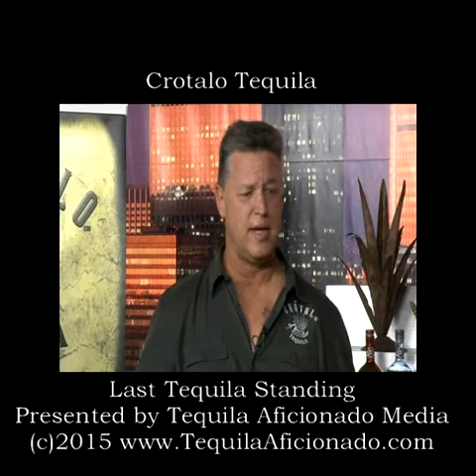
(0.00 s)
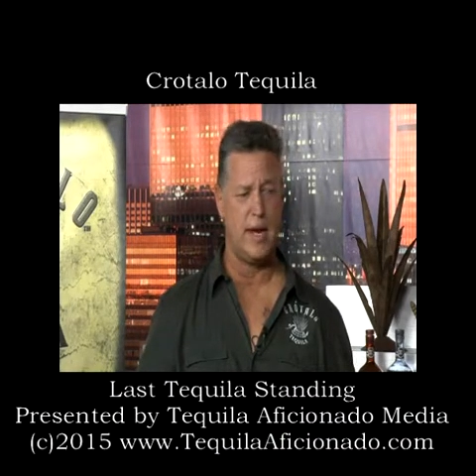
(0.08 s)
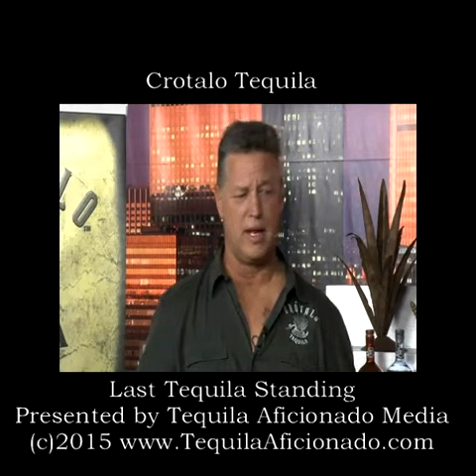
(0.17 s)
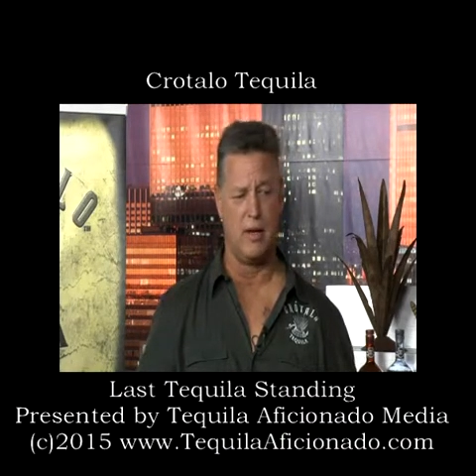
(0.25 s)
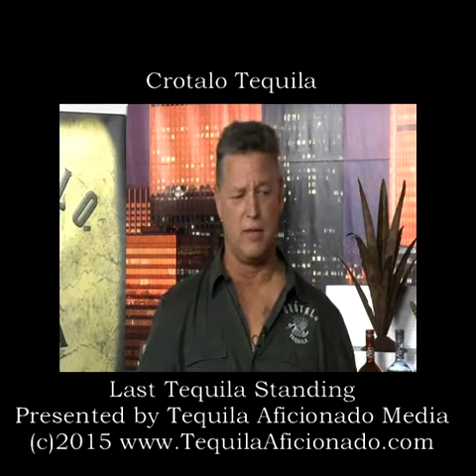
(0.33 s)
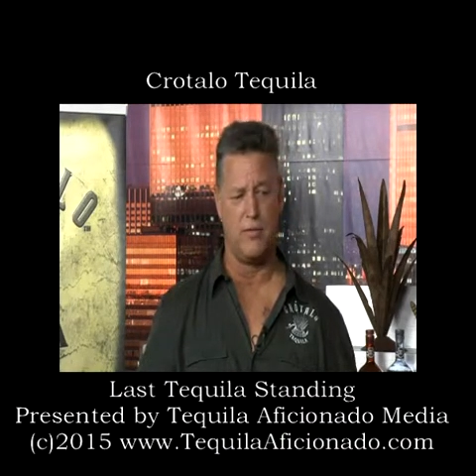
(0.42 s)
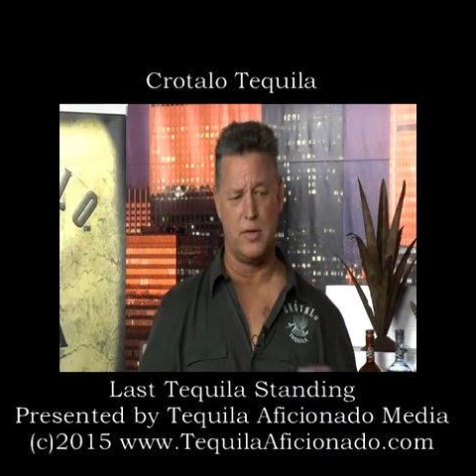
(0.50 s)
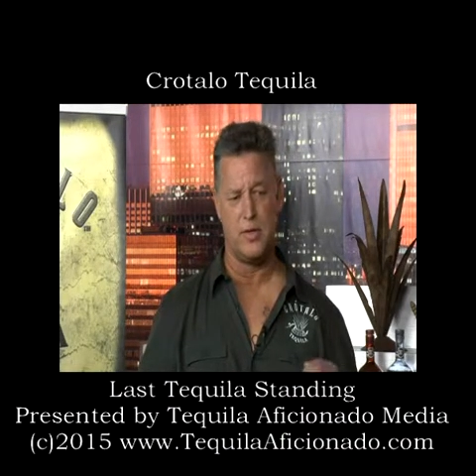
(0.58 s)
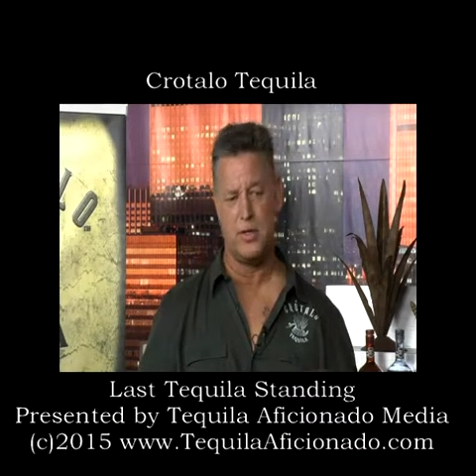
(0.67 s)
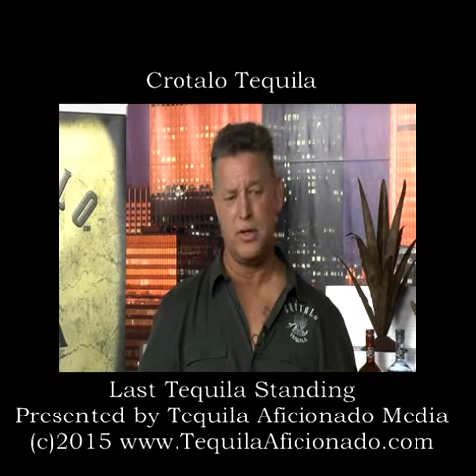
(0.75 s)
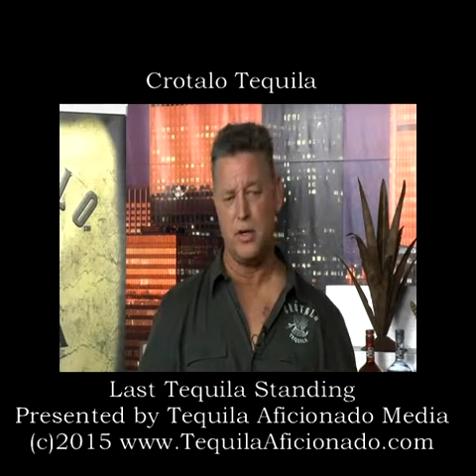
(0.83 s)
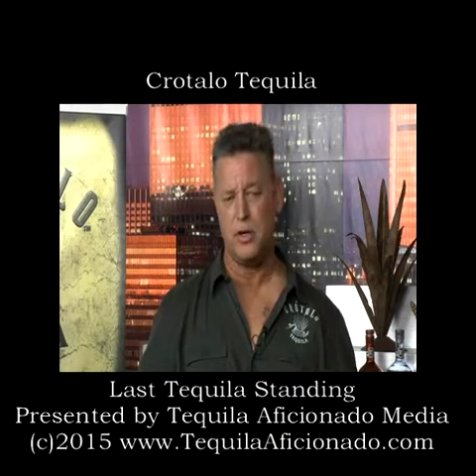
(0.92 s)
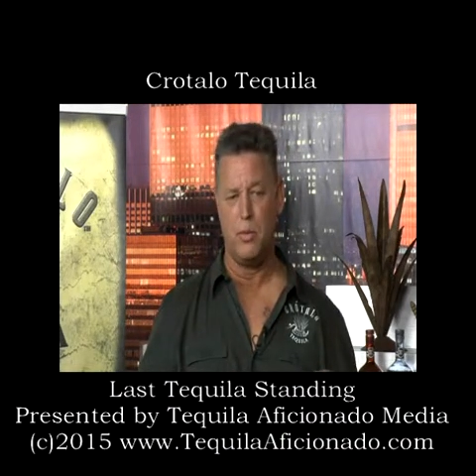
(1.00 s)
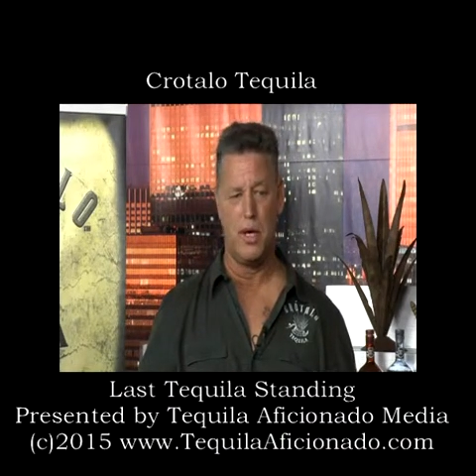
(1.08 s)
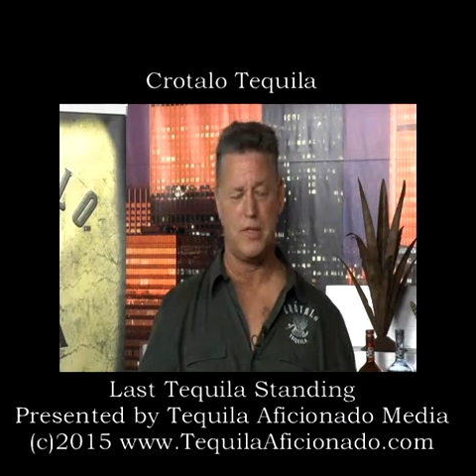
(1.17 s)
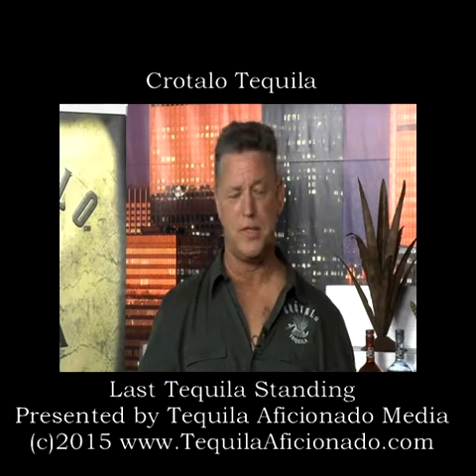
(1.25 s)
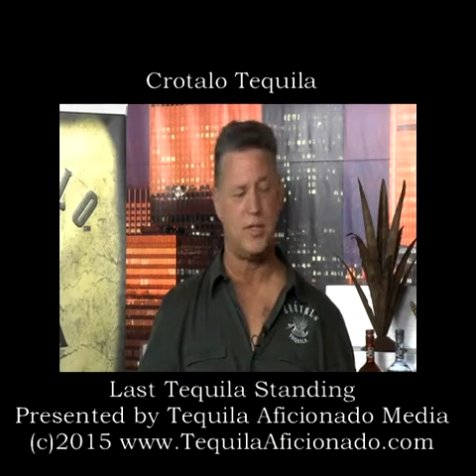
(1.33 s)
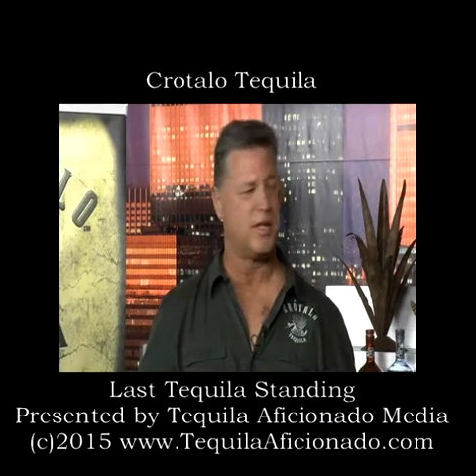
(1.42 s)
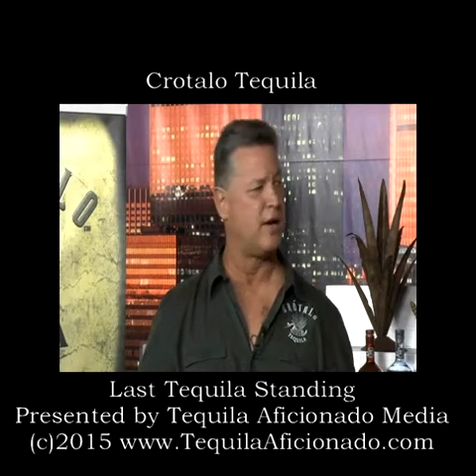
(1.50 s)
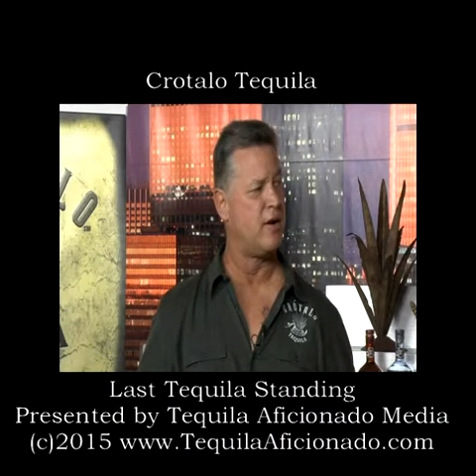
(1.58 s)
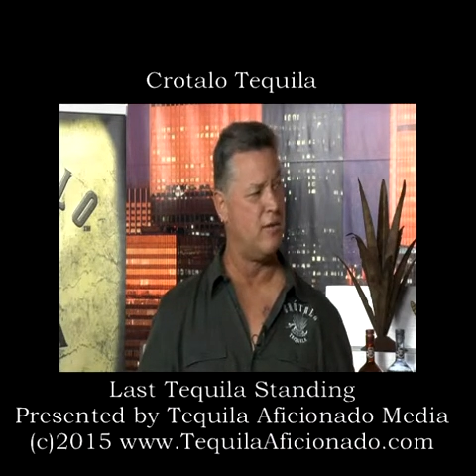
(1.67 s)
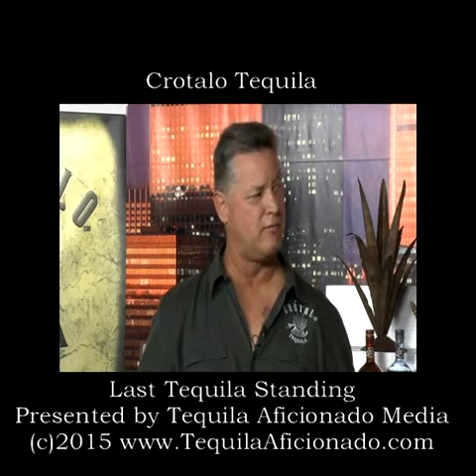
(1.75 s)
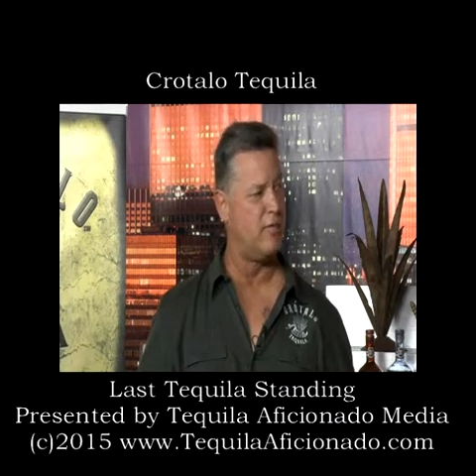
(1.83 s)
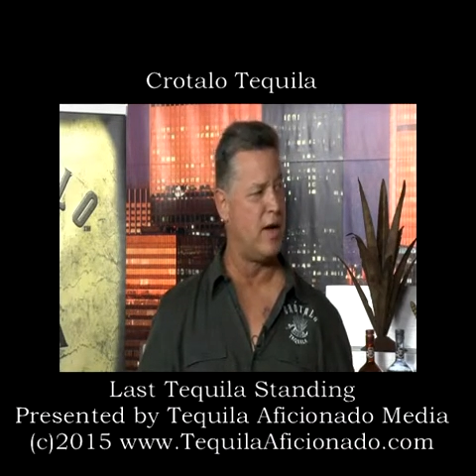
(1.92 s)
and I looked for certain nuances that I
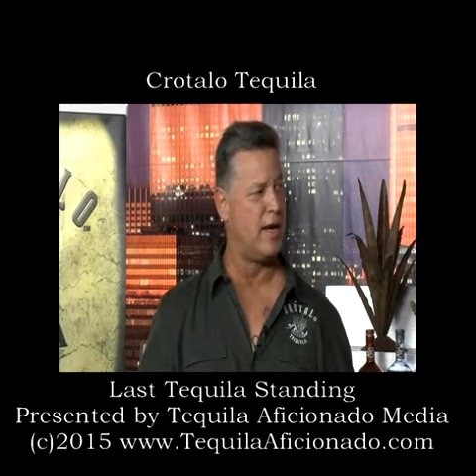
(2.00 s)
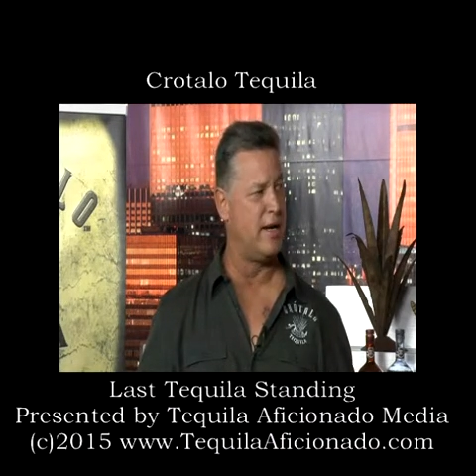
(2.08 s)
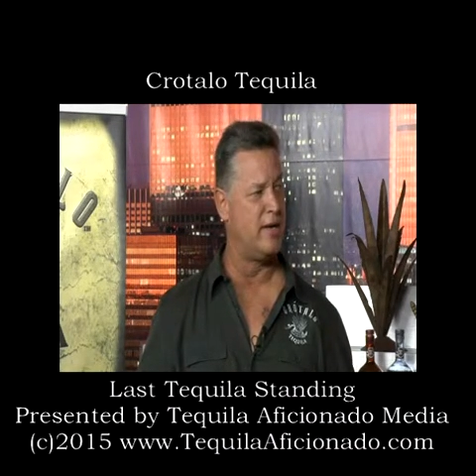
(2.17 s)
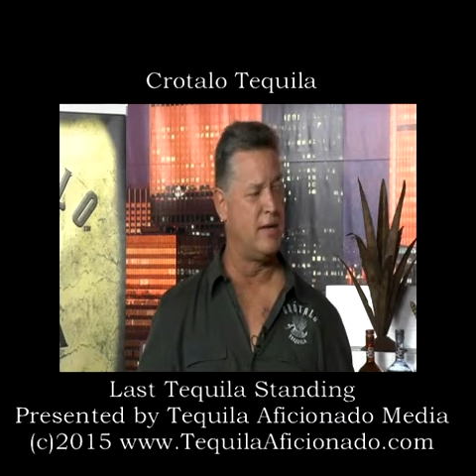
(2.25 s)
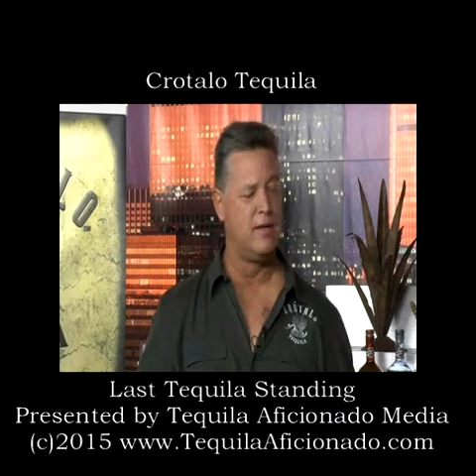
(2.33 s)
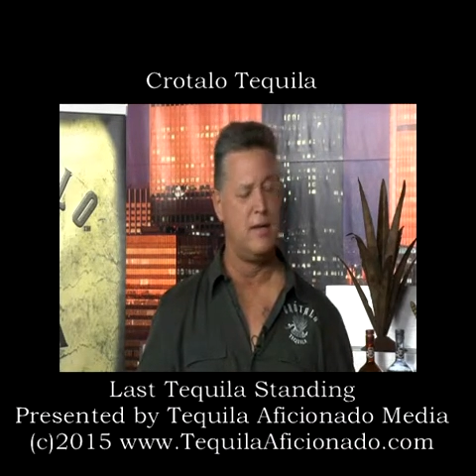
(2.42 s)
couldn't find.